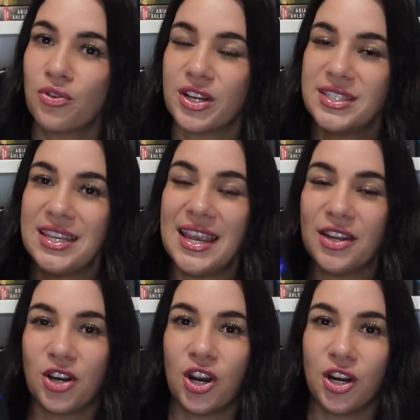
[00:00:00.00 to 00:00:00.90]
Chrissy
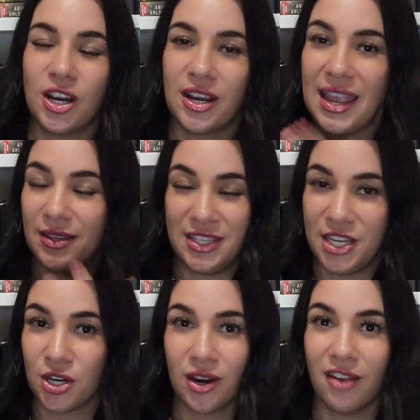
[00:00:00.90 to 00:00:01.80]
in her
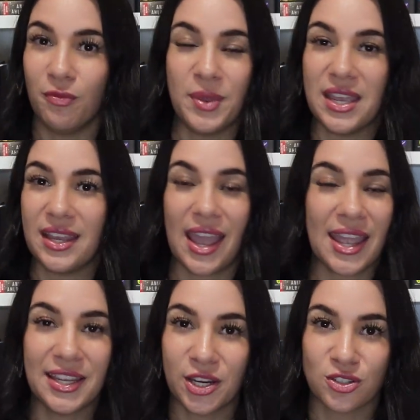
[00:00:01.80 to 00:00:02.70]
year of being
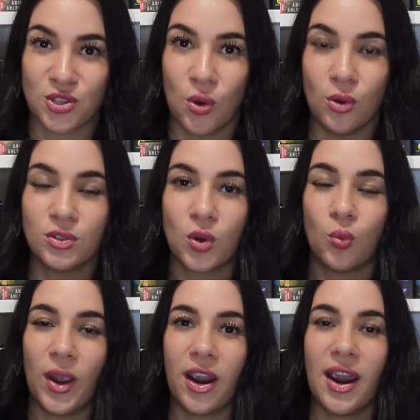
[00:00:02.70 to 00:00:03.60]
8 years old,
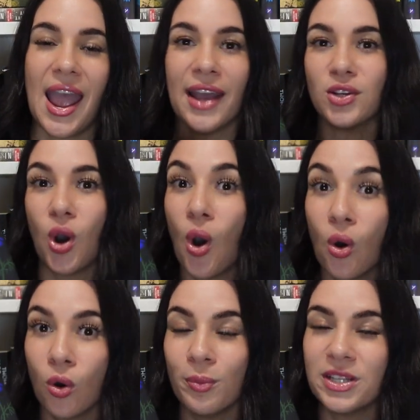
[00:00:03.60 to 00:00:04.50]
where at
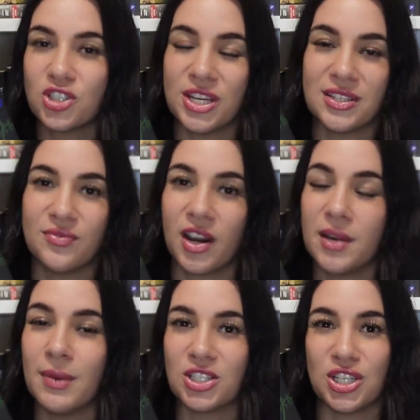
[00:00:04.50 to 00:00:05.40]
home she is very
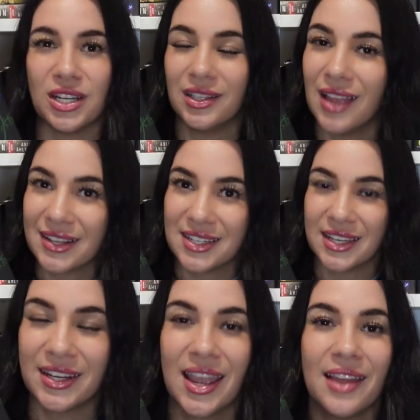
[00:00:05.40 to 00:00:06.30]
much
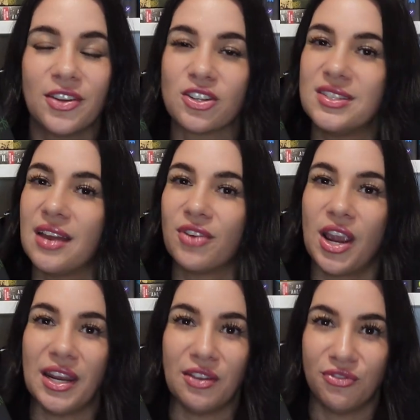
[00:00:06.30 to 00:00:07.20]
neglected. There's never
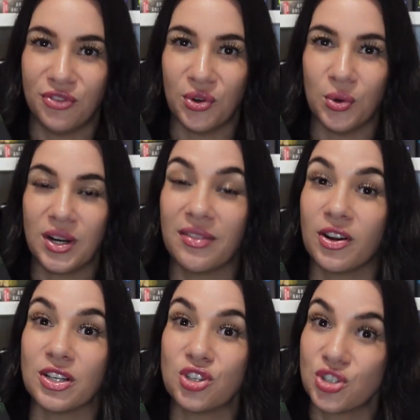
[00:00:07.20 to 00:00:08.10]
any food.
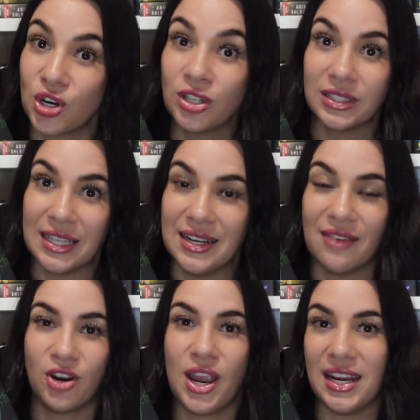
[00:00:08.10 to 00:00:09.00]
There is certainly
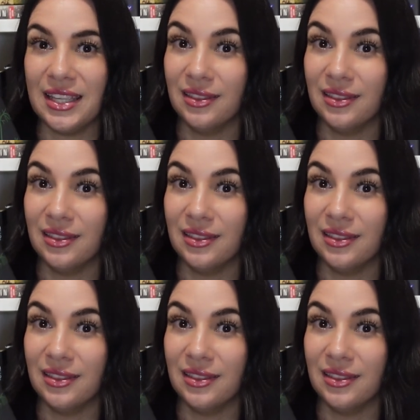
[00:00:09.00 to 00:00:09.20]
never any